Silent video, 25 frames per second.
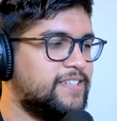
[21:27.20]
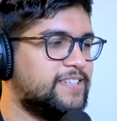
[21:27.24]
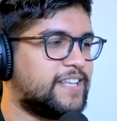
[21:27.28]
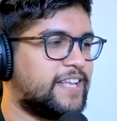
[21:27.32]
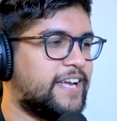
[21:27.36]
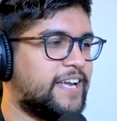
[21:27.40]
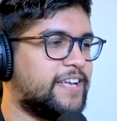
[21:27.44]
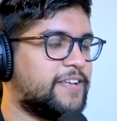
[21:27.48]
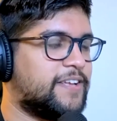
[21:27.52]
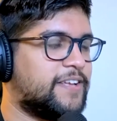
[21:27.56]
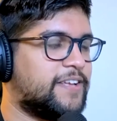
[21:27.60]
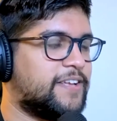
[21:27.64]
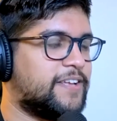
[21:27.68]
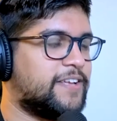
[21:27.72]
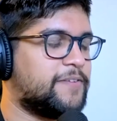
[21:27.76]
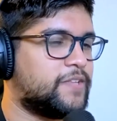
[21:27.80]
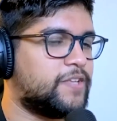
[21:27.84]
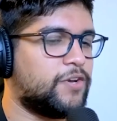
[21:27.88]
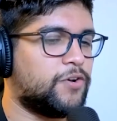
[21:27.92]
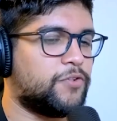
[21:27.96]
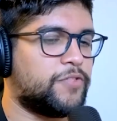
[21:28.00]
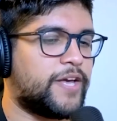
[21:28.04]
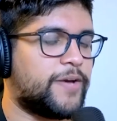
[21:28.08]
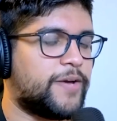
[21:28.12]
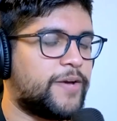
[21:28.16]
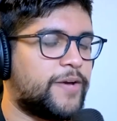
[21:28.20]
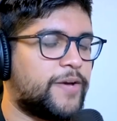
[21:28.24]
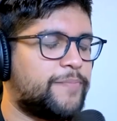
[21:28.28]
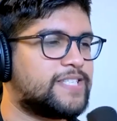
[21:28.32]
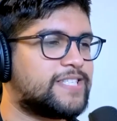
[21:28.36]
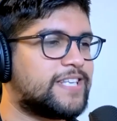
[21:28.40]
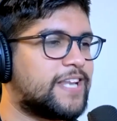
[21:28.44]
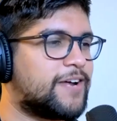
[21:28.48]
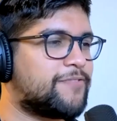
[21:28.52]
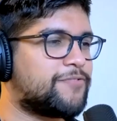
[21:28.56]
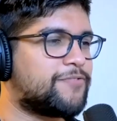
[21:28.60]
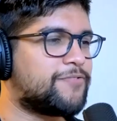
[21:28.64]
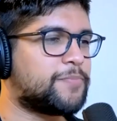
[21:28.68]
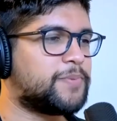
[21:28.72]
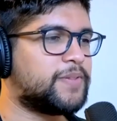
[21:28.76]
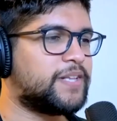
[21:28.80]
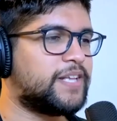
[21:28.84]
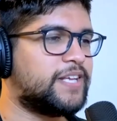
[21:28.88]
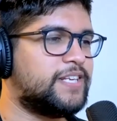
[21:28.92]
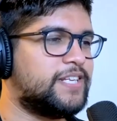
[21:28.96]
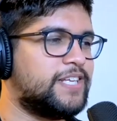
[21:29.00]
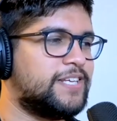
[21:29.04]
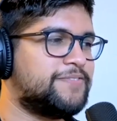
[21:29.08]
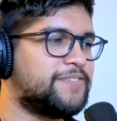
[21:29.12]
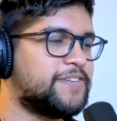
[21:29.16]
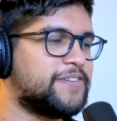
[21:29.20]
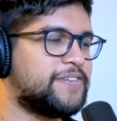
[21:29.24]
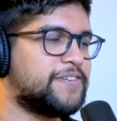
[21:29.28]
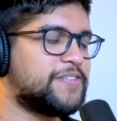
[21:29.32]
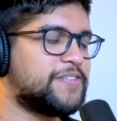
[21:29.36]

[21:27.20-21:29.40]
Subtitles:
Like, yo, that man's never played defense